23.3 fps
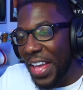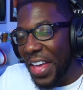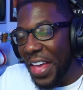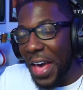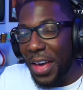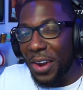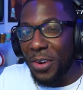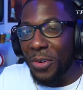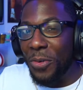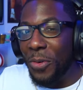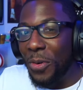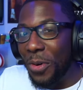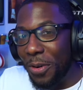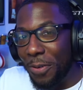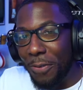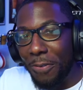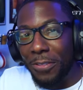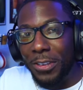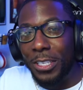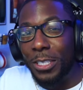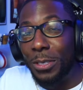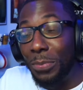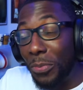I don't want
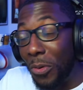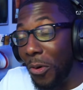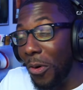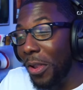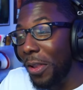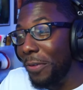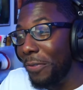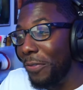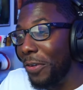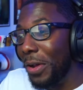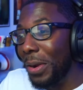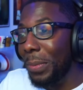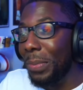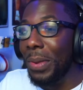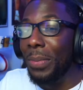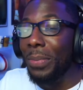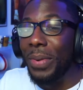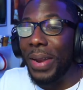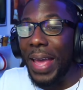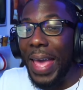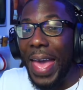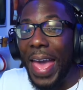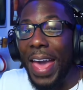to spoil it for the
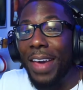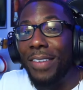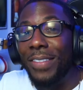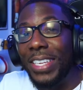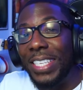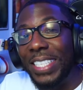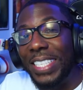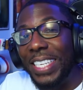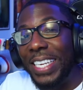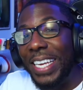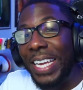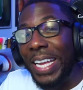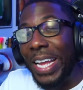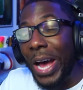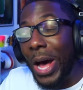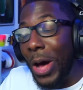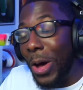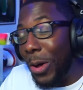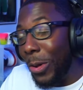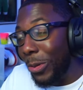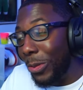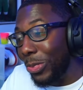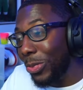people that haven't seen
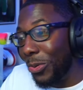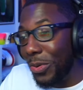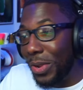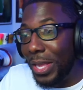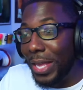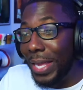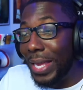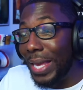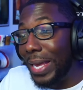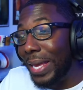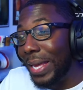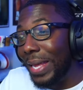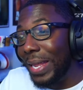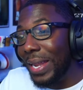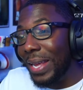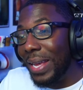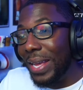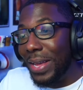all three yet.